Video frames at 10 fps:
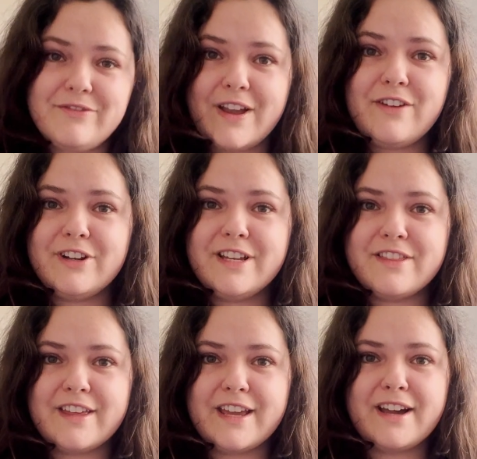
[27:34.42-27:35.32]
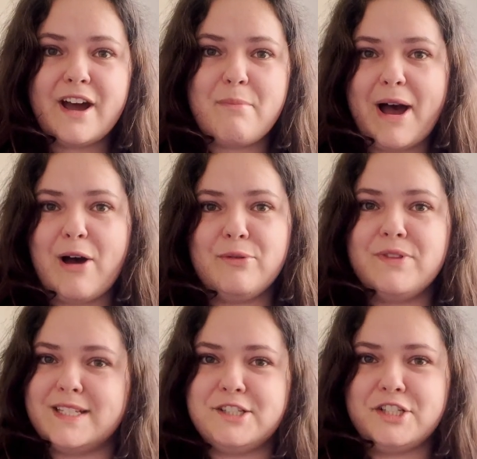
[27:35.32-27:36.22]
favorite thing about
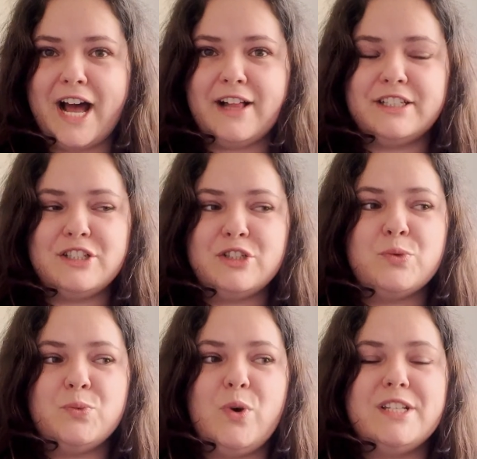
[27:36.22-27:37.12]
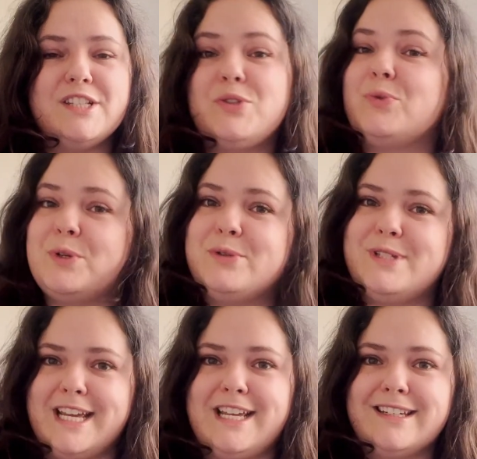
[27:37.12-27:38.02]
this challenge was the
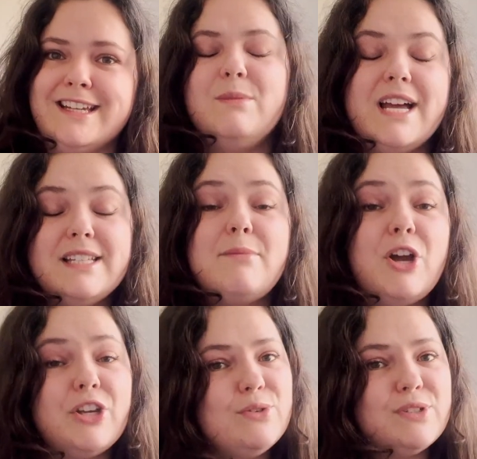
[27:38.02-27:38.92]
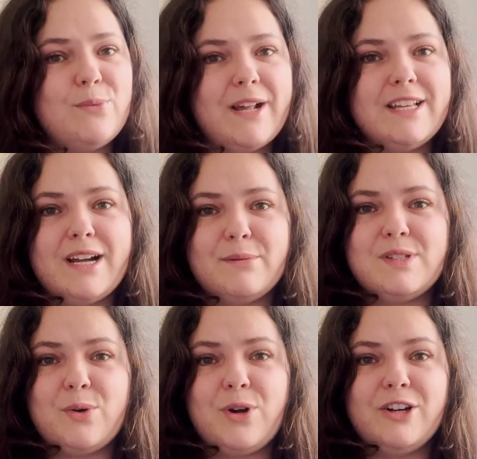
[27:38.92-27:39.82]
routine. Because I'm not used to waking up
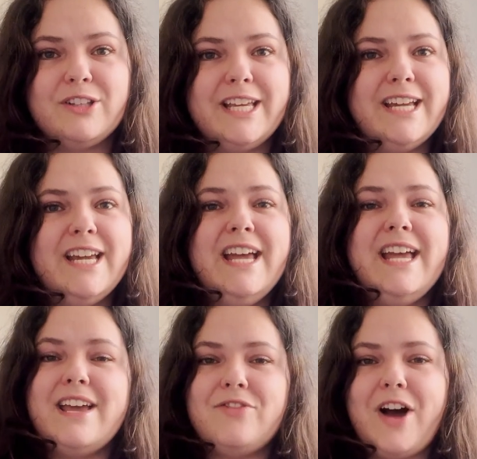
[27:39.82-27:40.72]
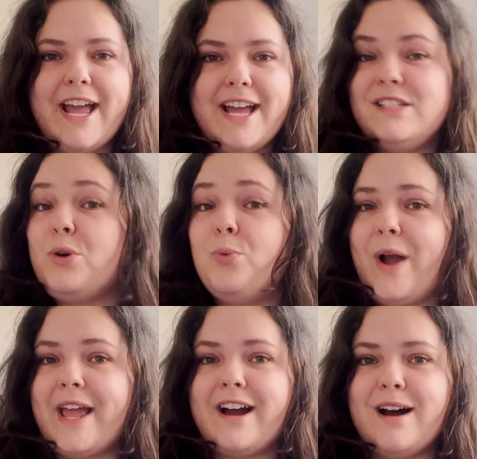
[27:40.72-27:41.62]
so early, if I had to
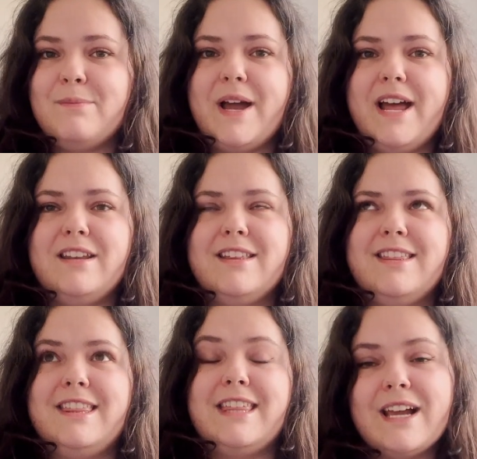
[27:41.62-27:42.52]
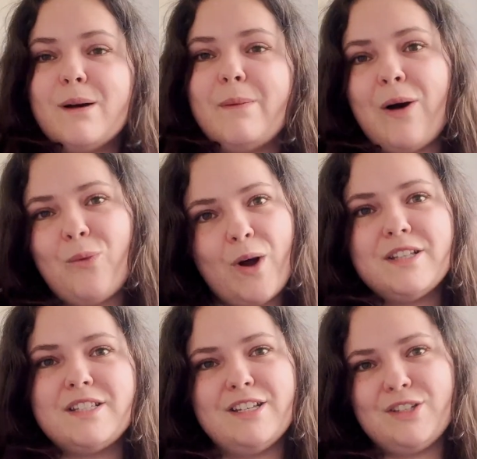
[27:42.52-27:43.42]
wake up and think about
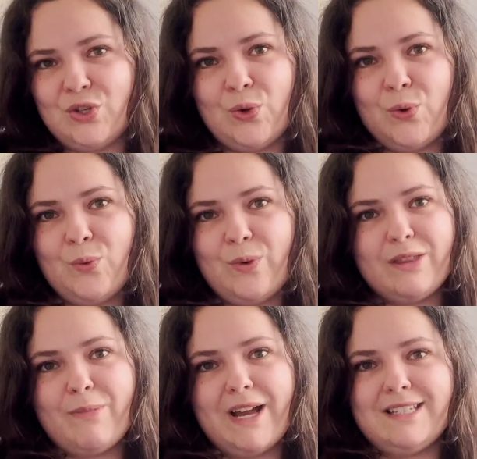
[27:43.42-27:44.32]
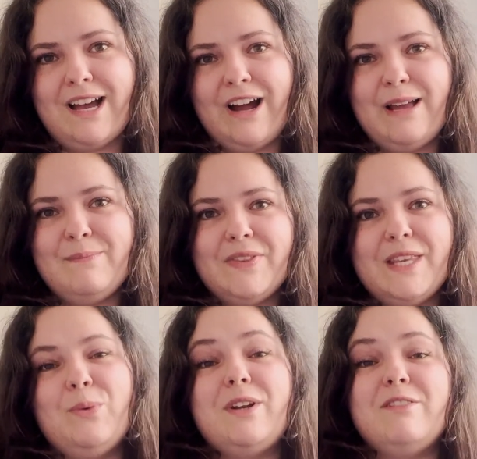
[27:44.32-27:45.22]
what to do with my time,
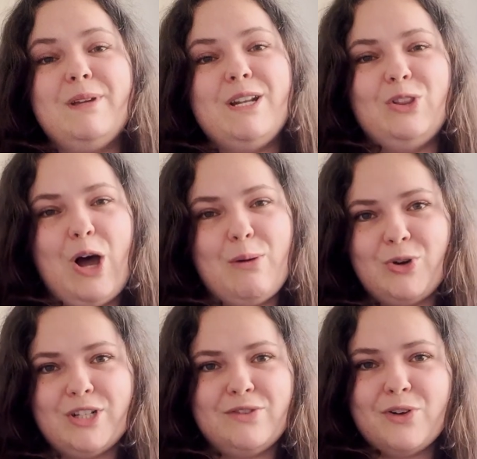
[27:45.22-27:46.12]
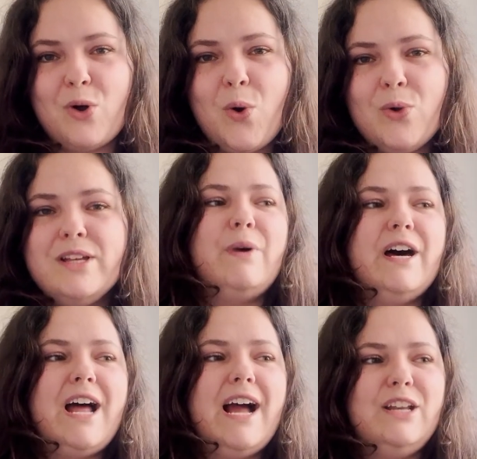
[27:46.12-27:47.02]
it would have been a lot more difficult,
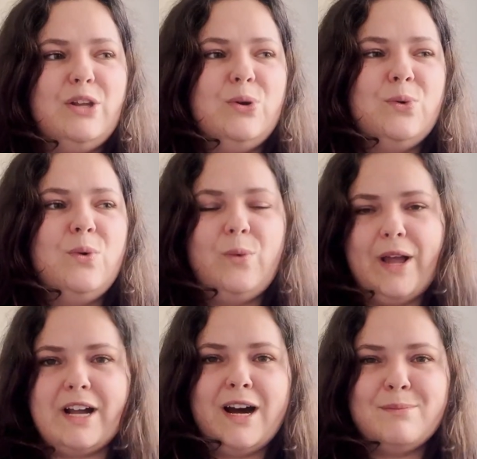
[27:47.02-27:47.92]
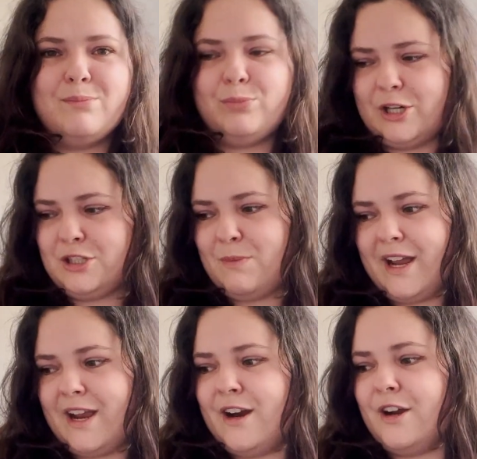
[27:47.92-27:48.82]
but I knew wake up, brush my
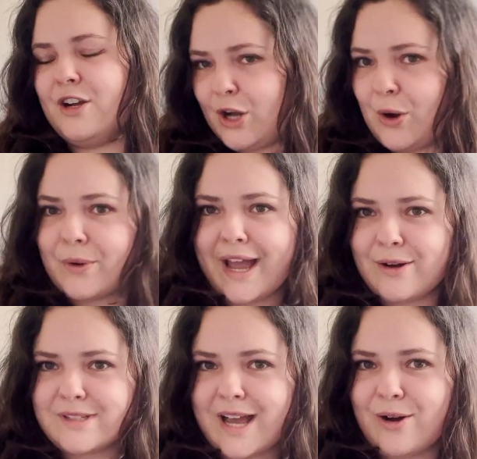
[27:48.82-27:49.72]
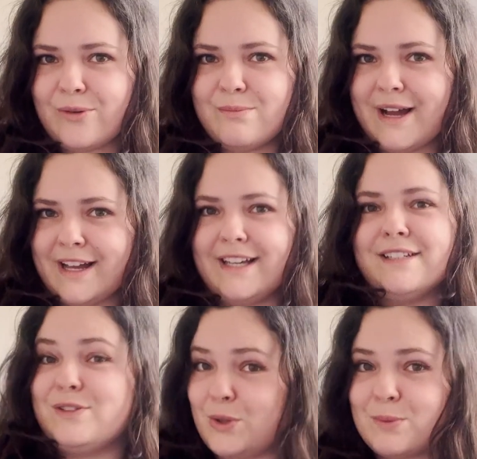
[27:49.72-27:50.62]
hair, go count out my
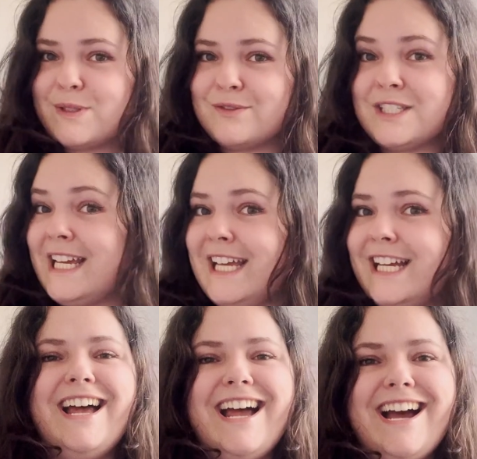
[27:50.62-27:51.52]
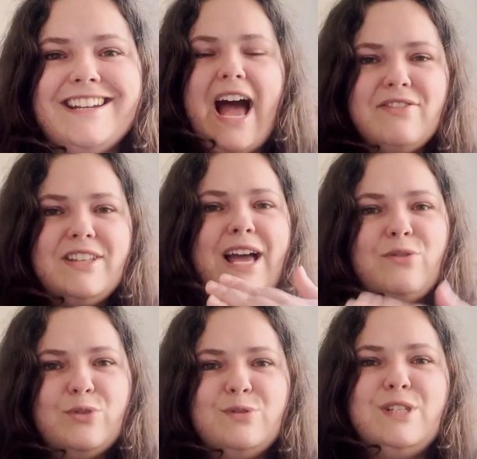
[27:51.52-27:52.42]
scoops of tea, and having
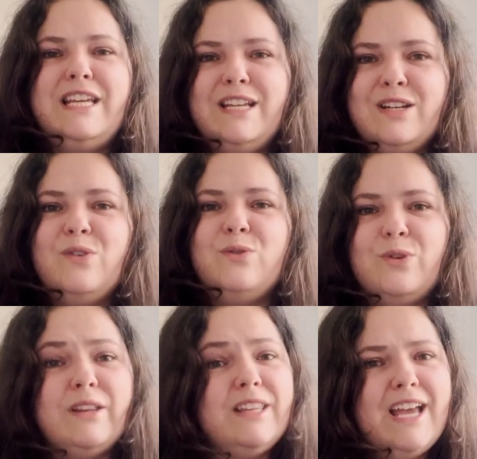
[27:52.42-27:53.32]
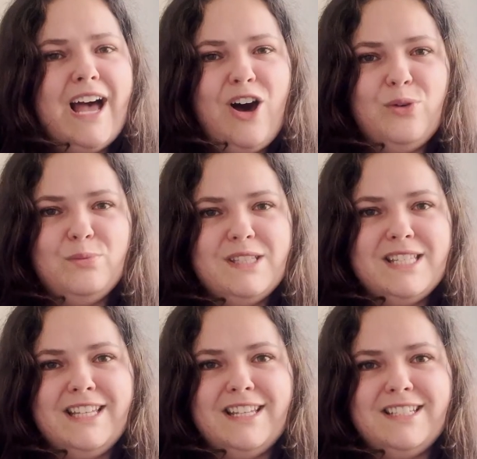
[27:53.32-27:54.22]
that routine really helped
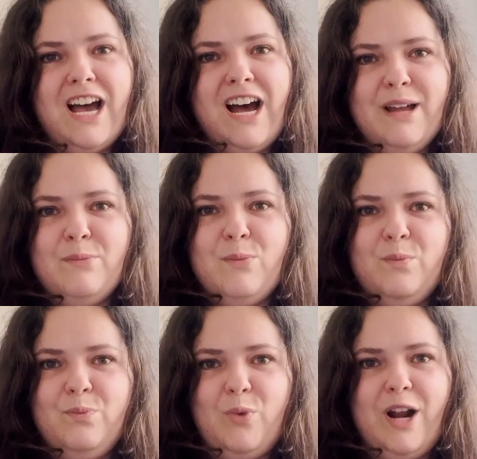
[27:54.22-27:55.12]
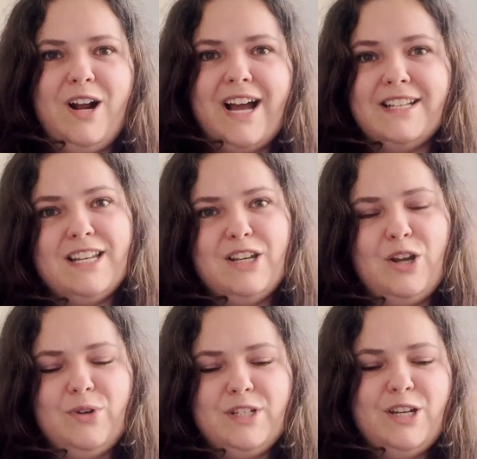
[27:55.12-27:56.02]
in the time where I didn't
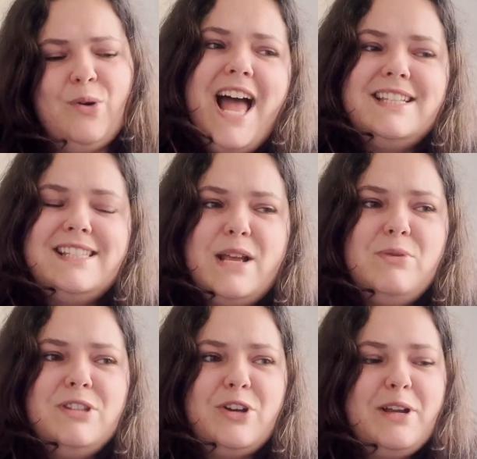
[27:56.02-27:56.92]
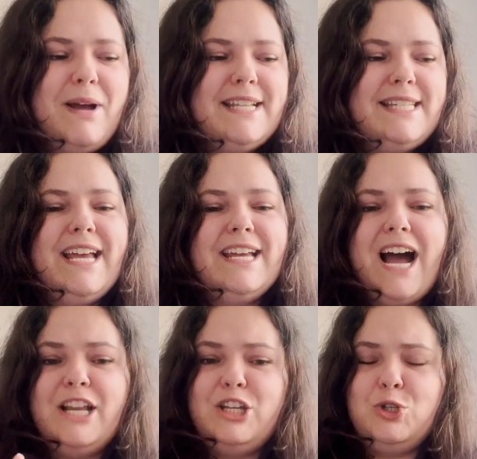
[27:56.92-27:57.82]
know what to do. And same with during my day.
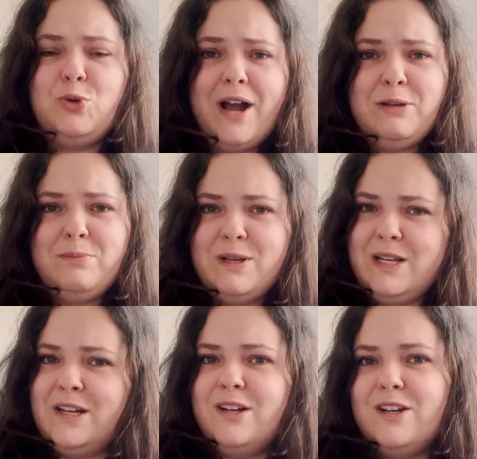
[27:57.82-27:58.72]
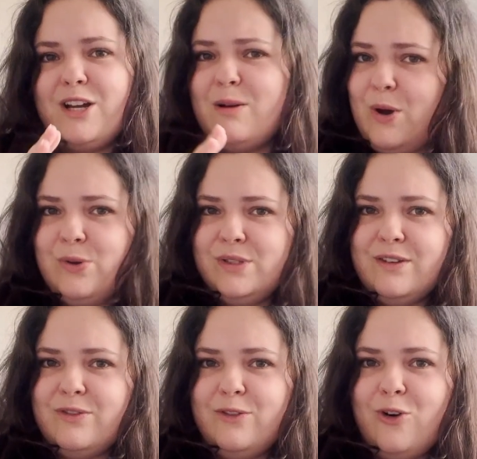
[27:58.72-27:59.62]
I knew I'd be
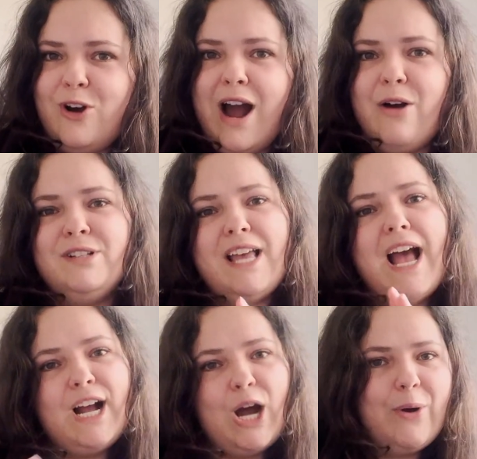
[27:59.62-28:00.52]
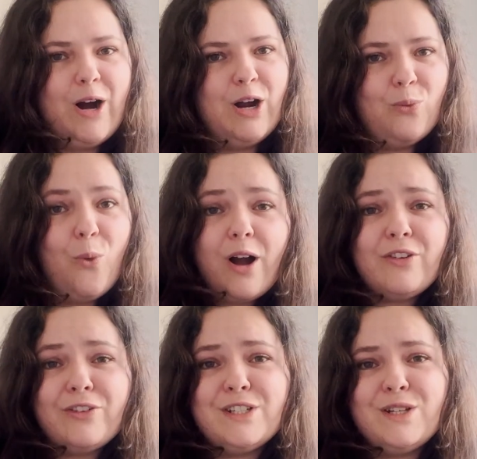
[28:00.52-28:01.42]
composing for 4 hours and going on a
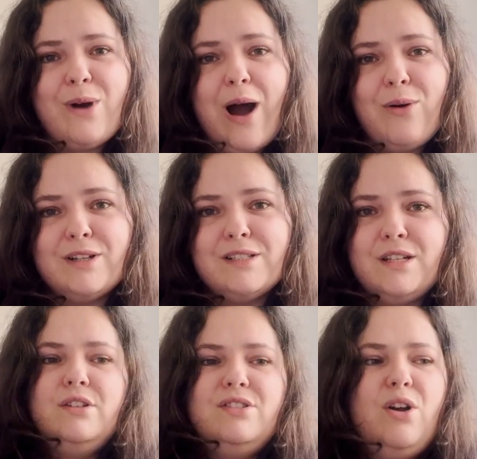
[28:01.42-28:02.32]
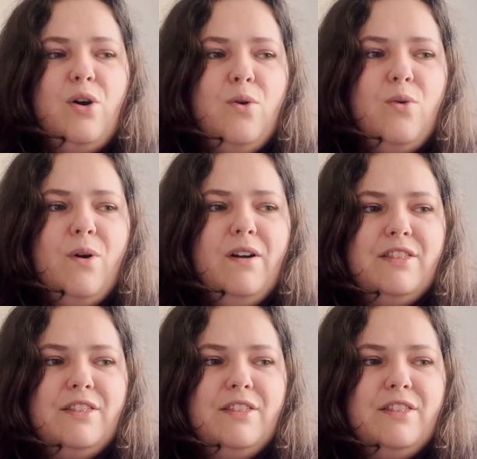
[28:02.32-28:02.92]
walk for 2 hours, so